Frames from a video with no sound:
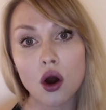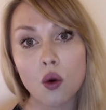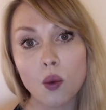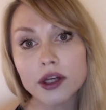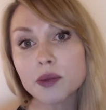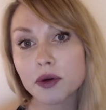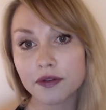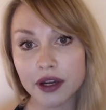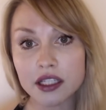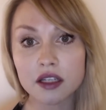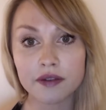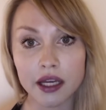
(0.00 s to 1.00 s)
was
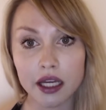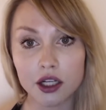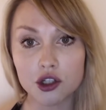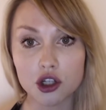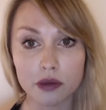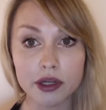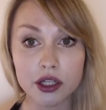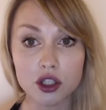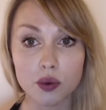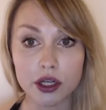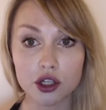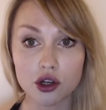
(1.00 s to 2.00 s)
pervasive in German and
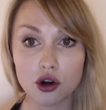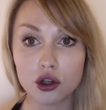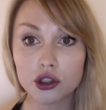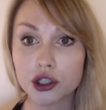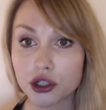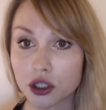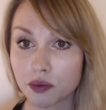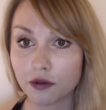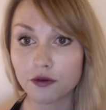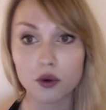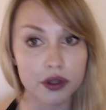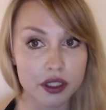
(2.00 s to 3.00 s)
Swedish cultures
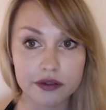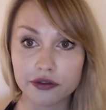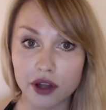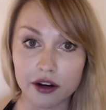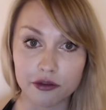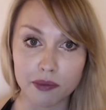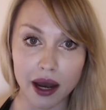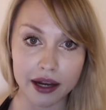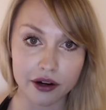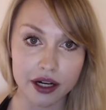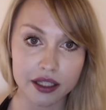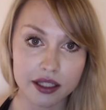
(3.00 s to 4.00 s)
before this flood of
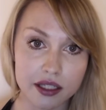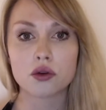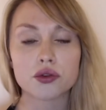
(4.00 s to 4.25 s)
migrants.